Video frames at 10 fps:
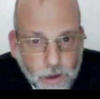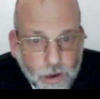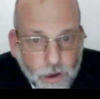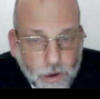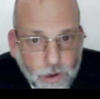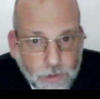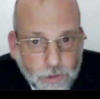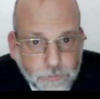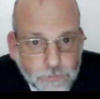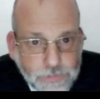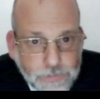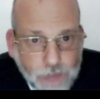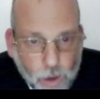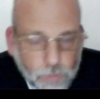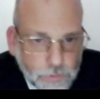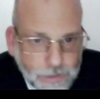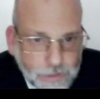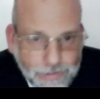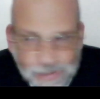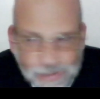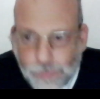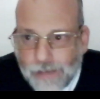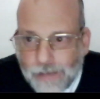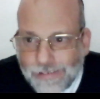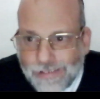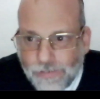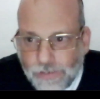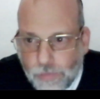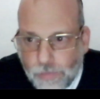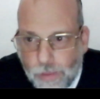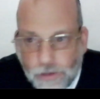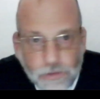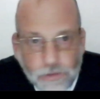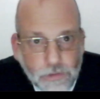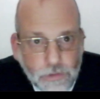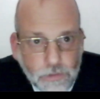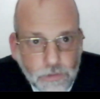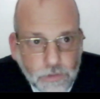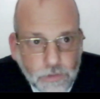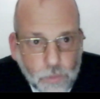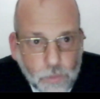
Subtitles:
So it seems like there's a difference of opinion, right?